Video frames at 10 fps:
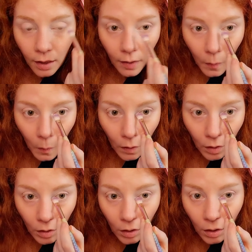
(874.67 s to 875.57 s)

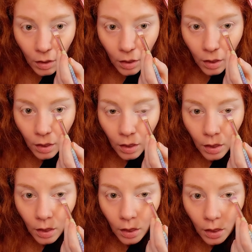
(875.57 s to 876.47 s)

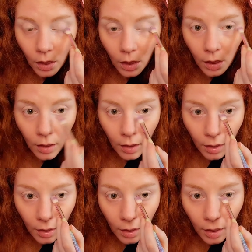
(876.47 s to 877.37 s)

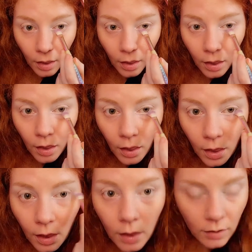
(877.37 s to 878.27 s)

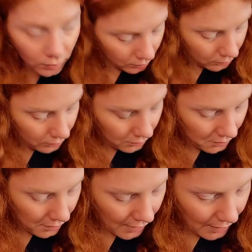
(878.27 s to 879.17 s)

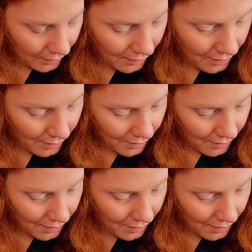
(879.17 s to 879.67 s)
(no one is talking)